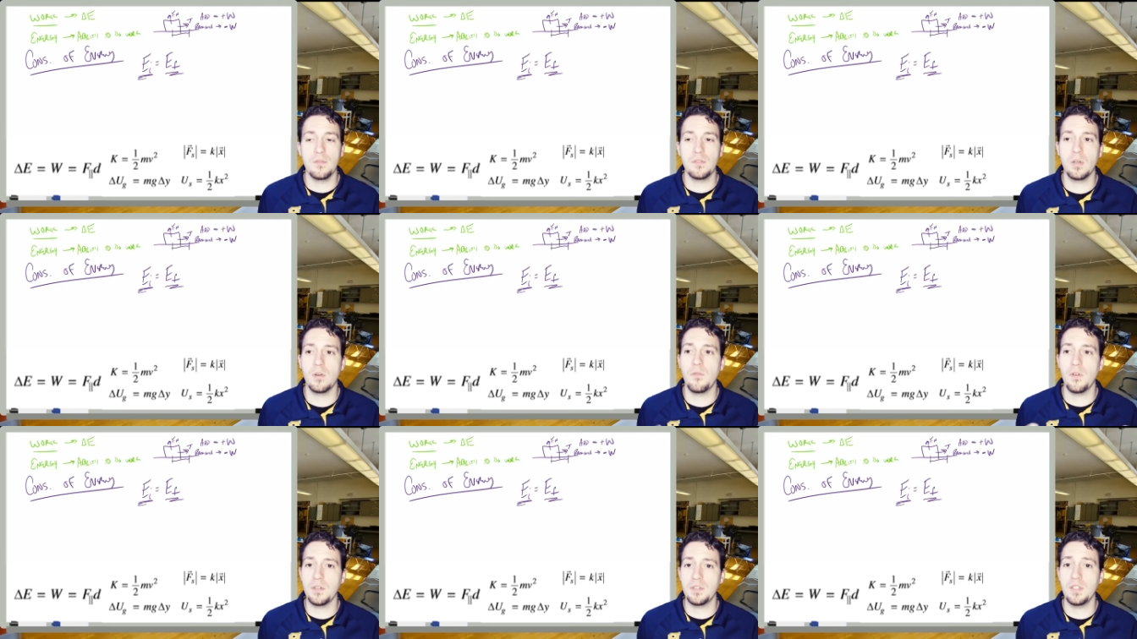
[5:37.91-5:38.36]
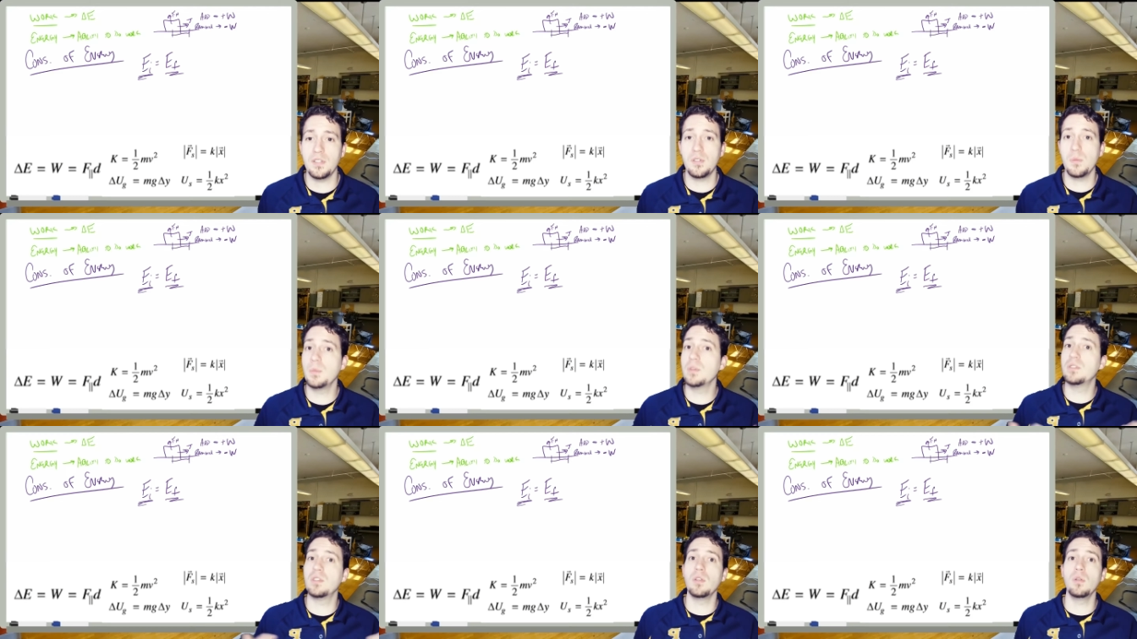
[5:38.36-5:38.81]
So if our
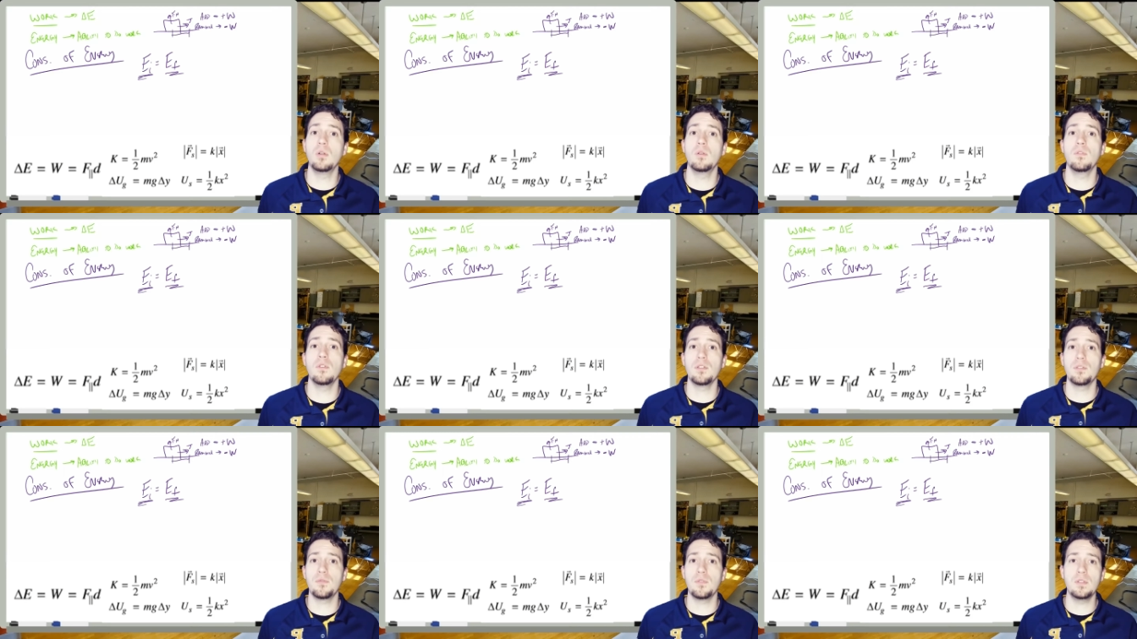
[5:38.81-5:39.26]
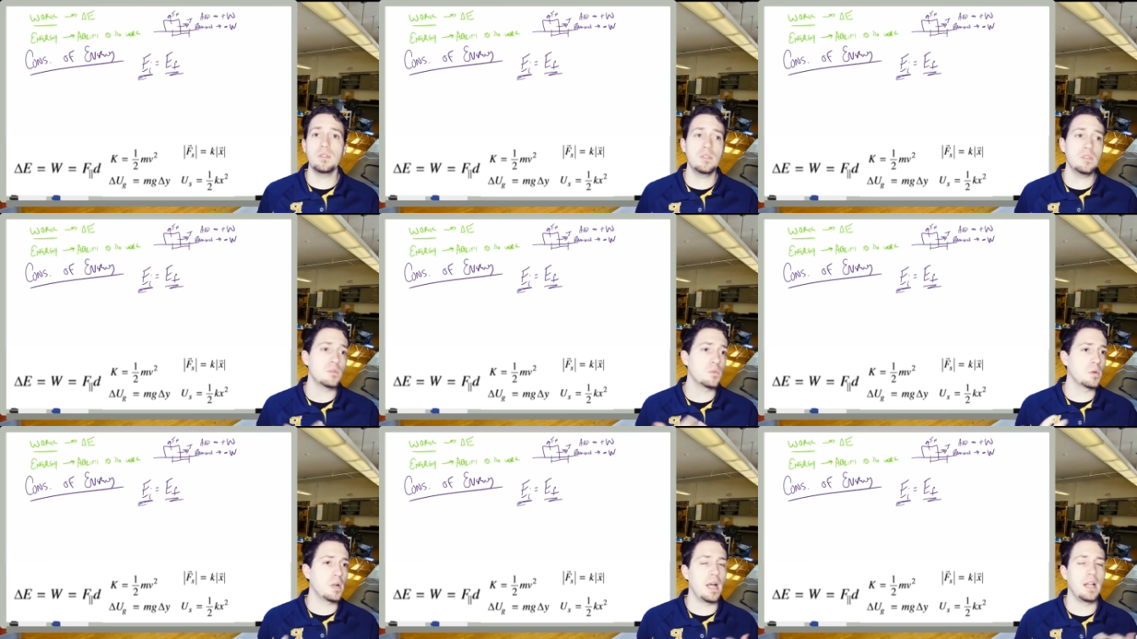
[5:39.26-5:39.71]
system is the universe, for
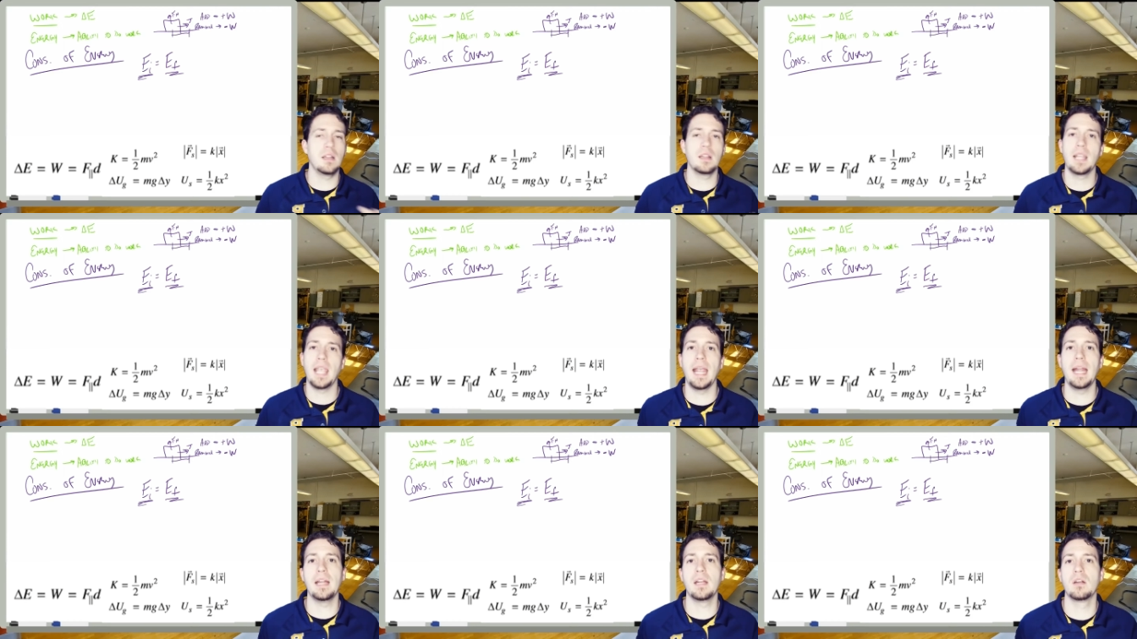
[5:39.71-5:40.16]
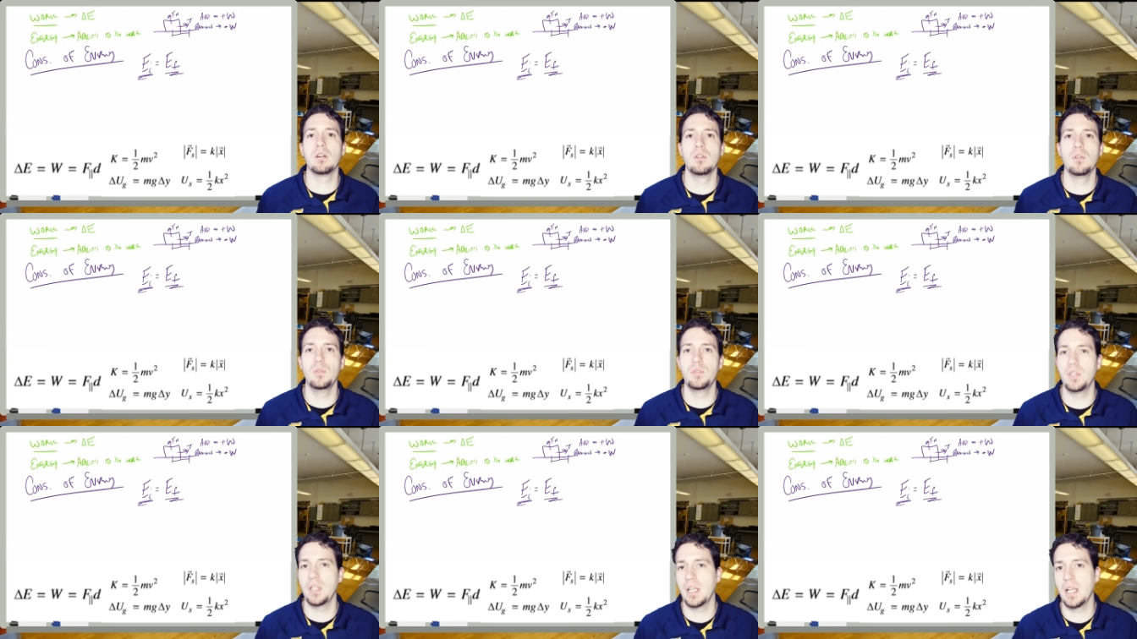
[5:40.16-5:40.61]
instance, we're not gaining or
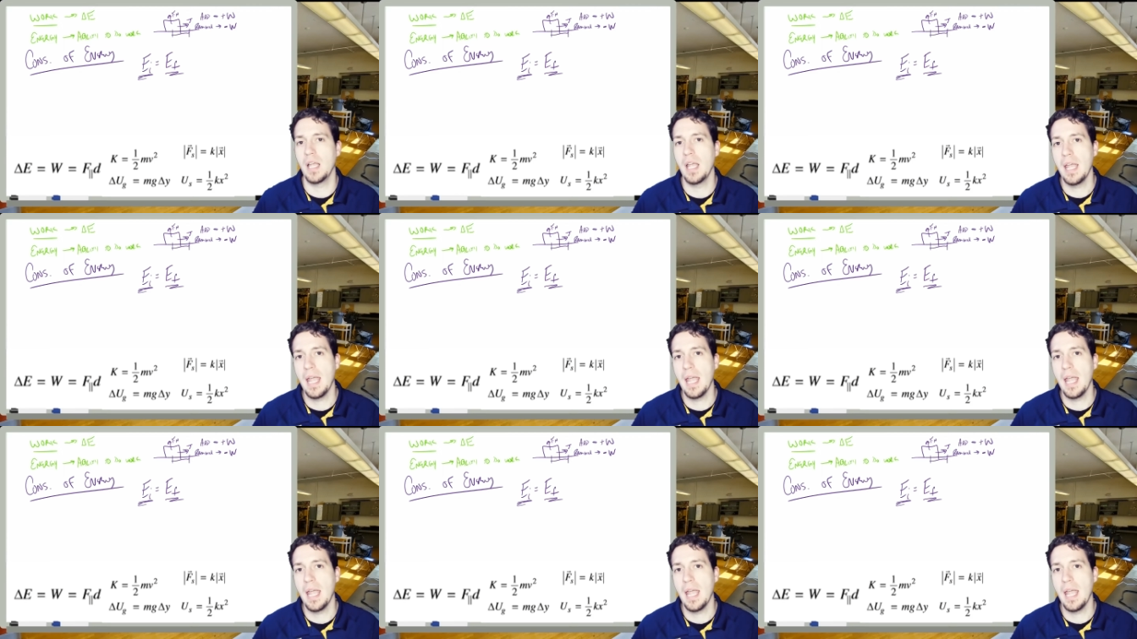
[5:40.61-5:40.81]
losing